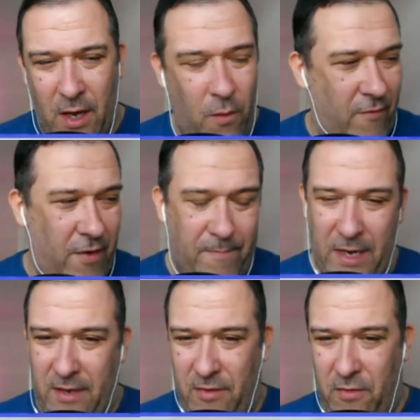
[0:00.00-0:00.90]
whether it
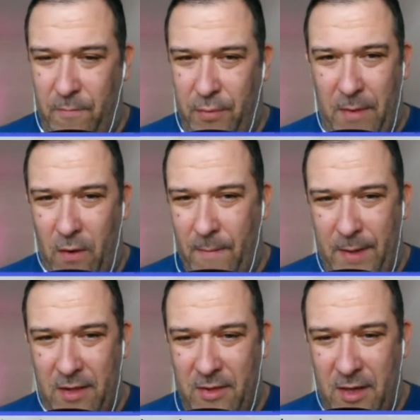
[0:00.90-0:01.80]
be to promote a
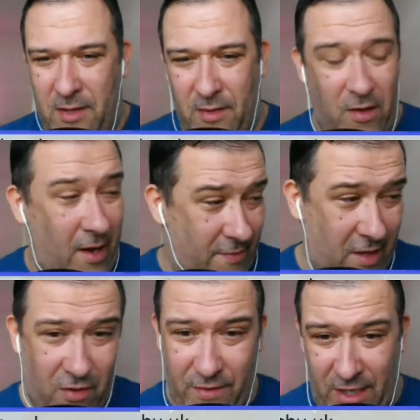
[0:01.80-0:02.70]
business like
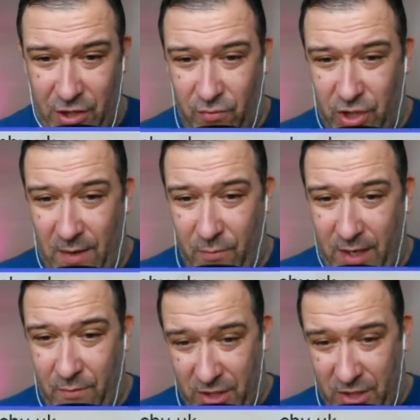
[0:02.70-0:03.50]
this on National Chip Week,